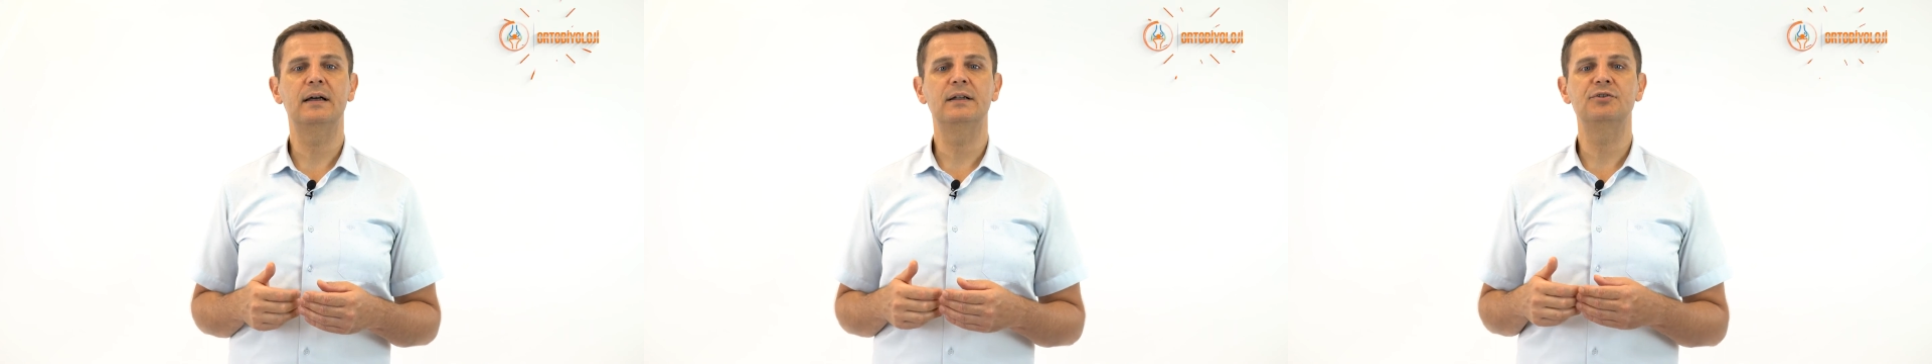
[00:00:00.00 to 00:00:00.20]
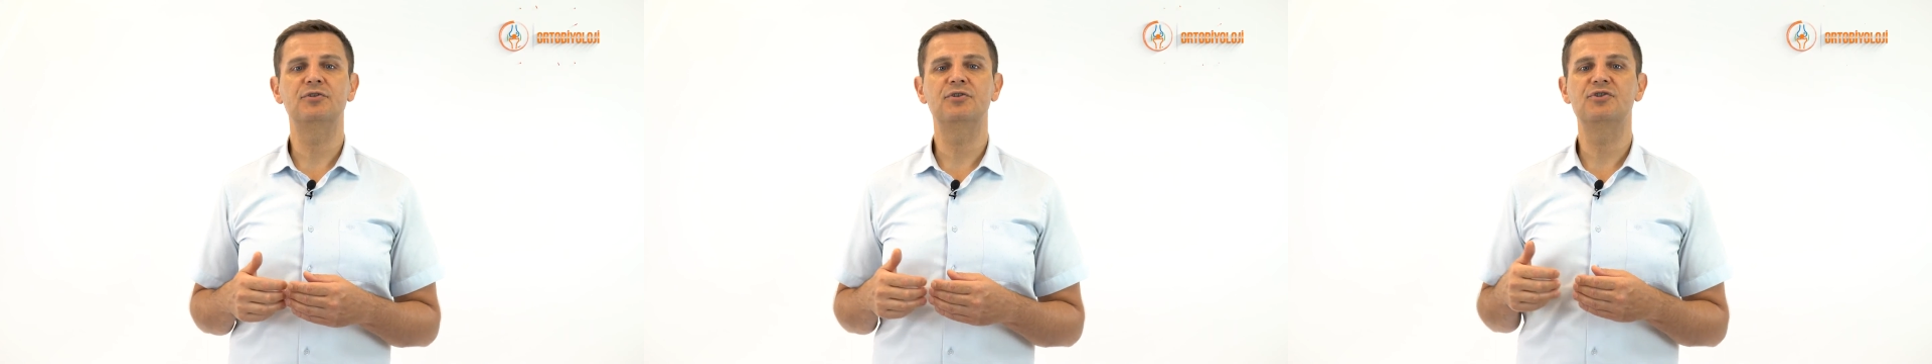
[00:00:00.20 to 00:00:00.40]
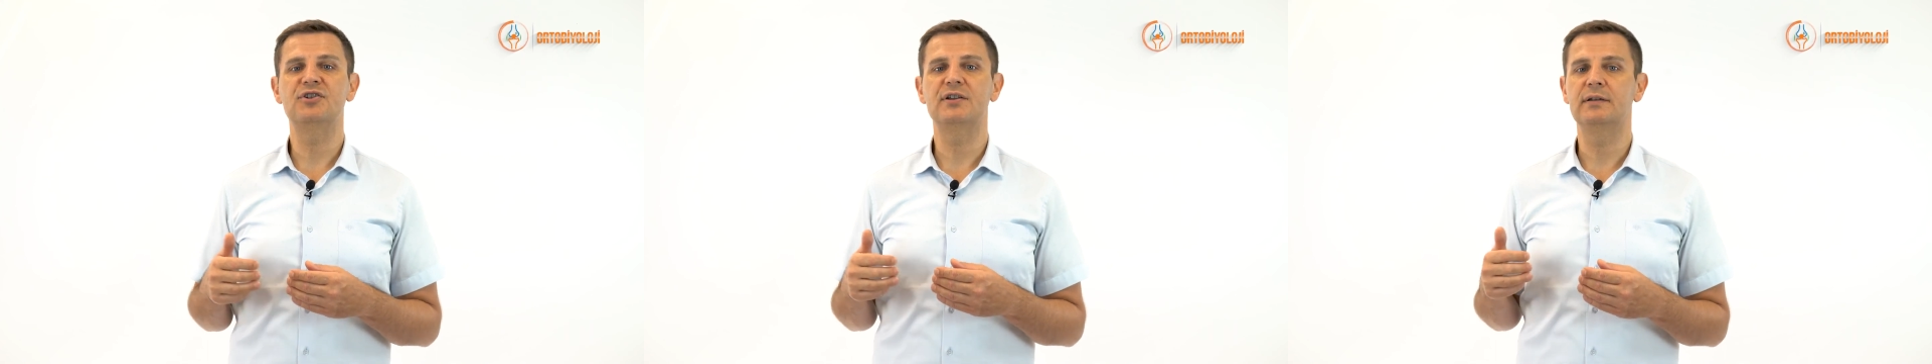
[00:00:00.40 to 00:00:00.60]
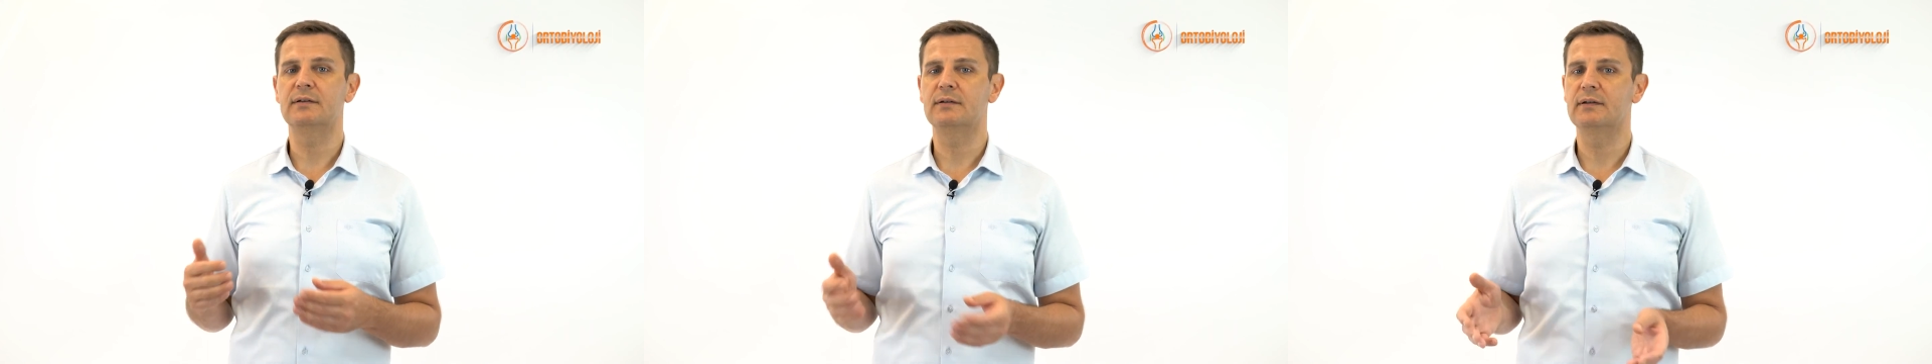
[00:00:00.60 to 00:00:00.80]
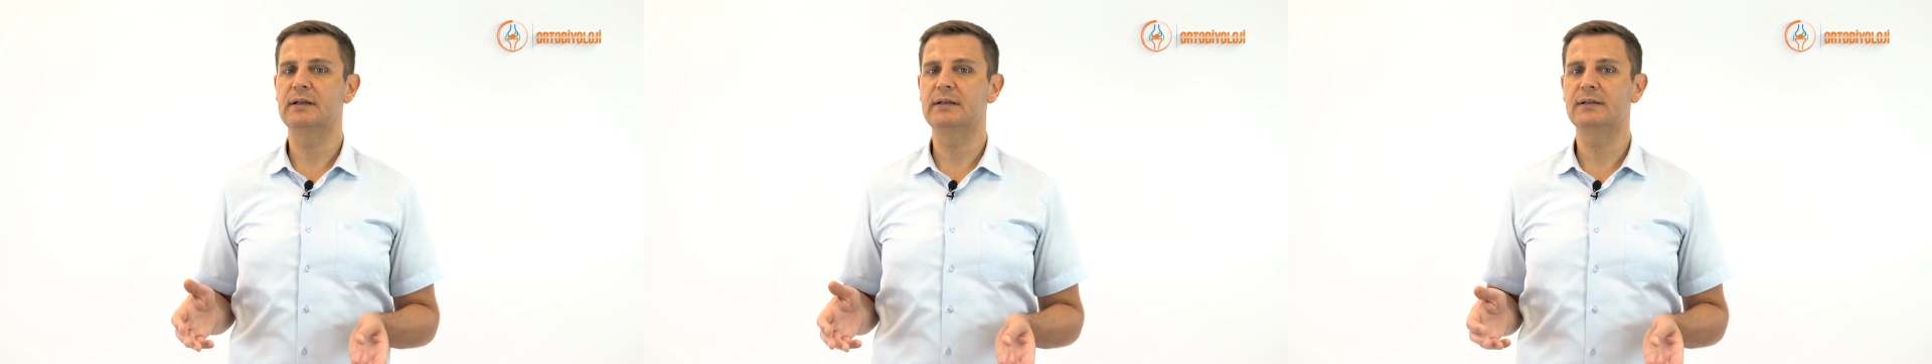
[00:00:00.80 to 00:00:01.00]
under
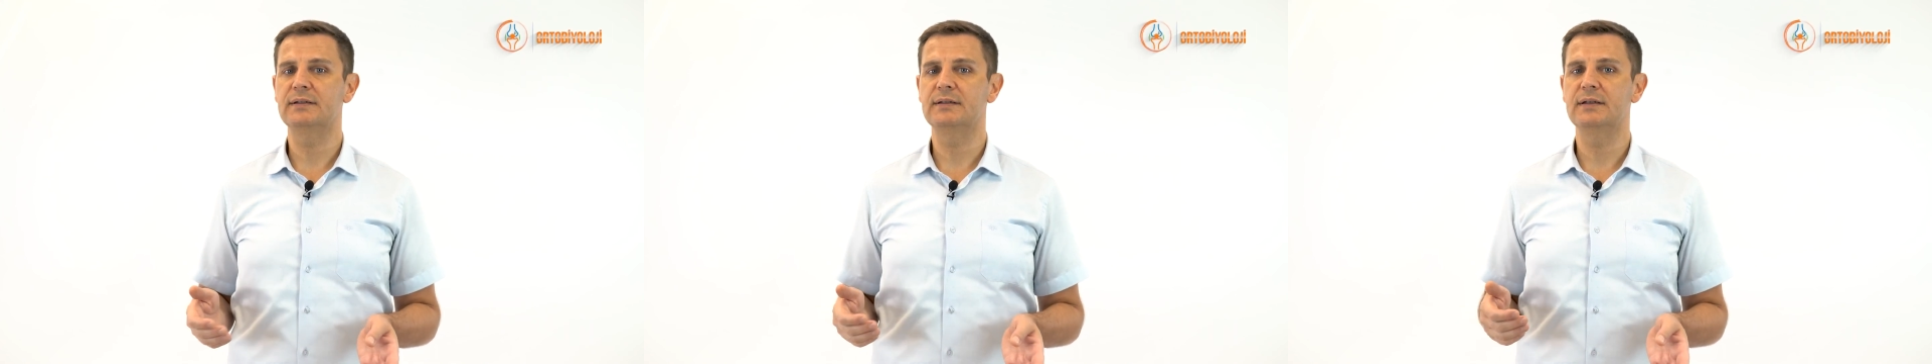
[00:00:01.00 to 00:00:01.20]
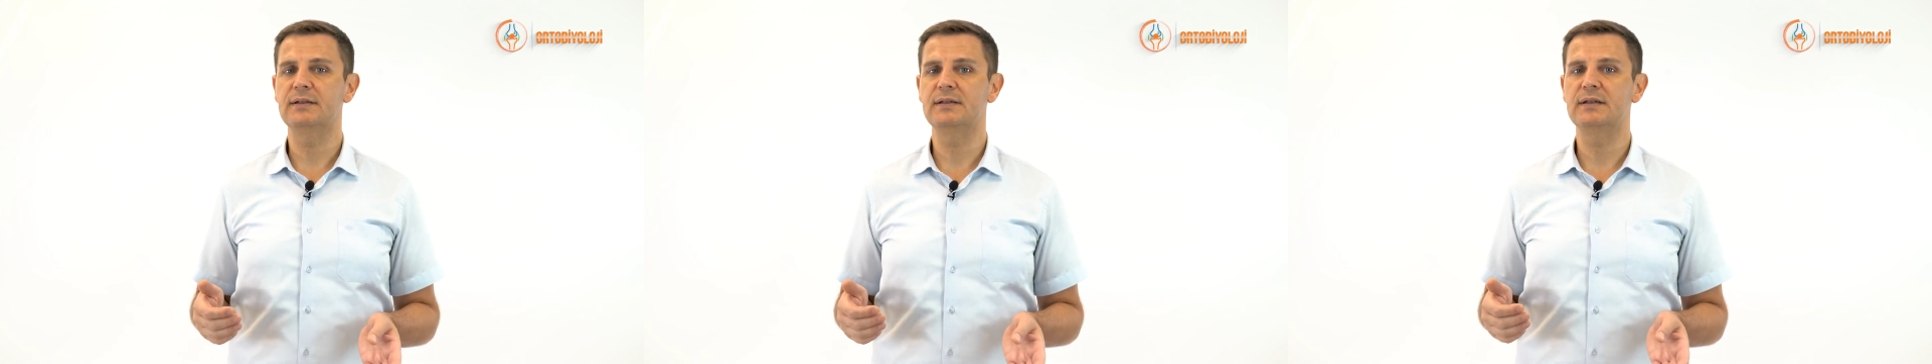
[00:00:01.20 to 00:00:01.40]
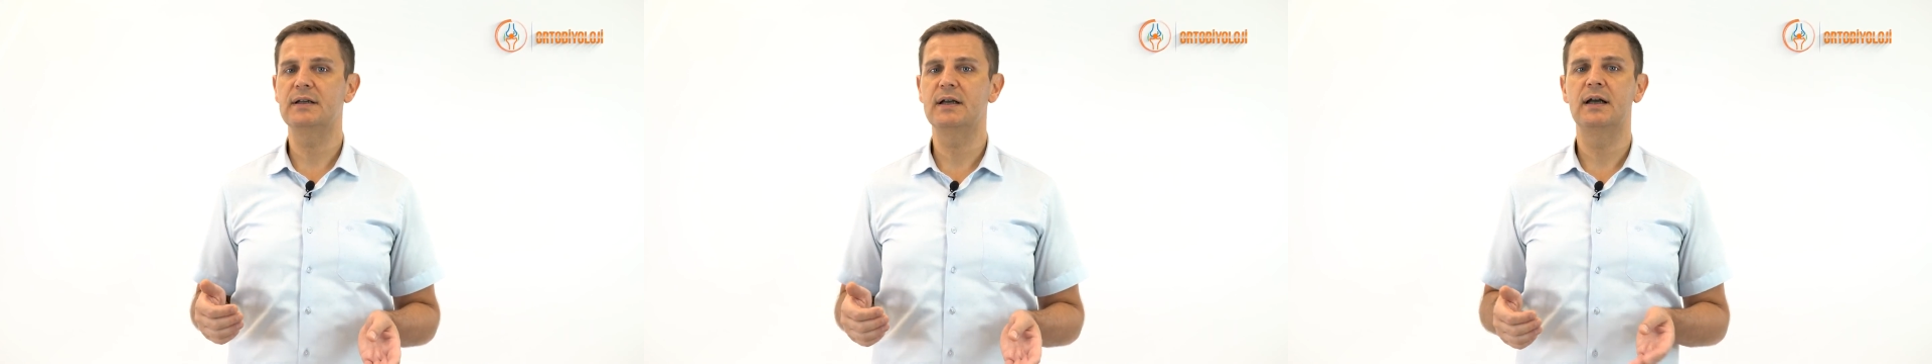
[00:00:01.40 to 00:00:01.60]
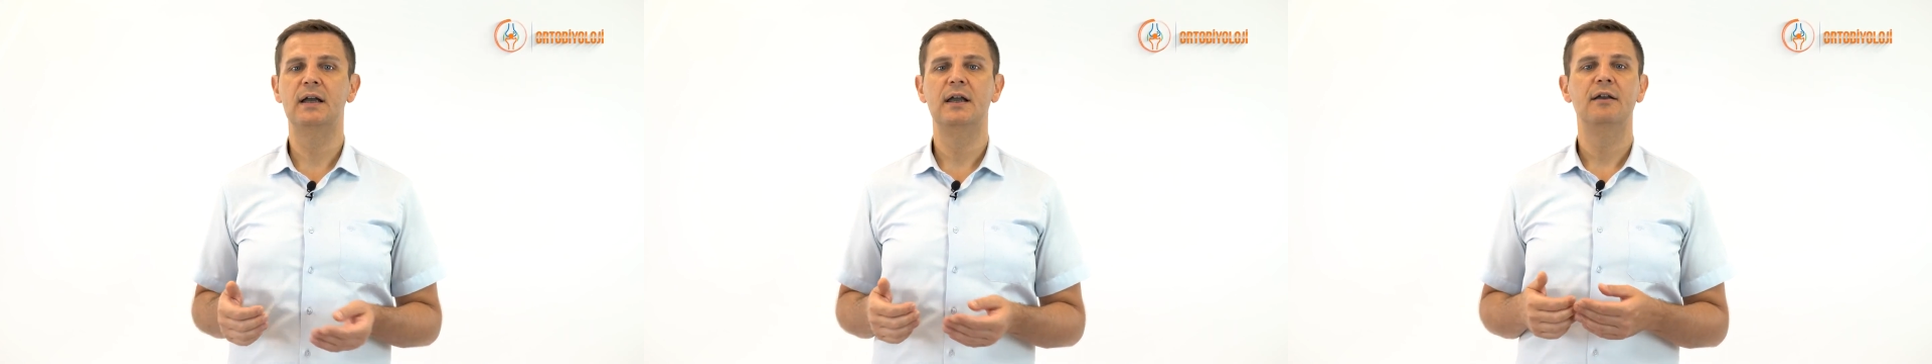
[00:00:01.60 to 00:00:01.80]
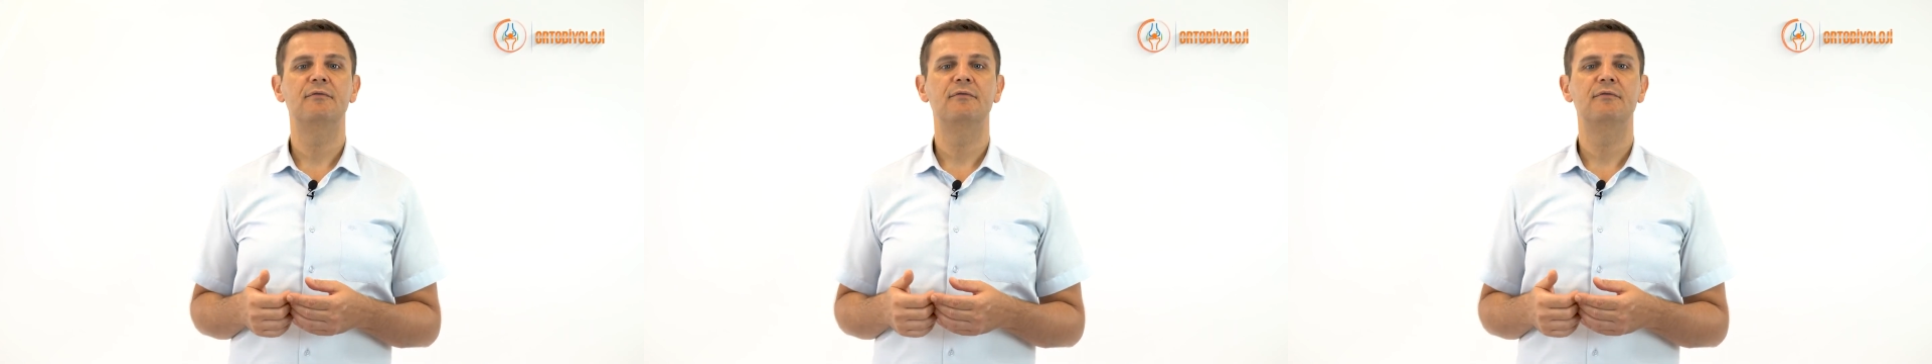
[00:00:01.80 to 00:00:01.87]
general anesthesia,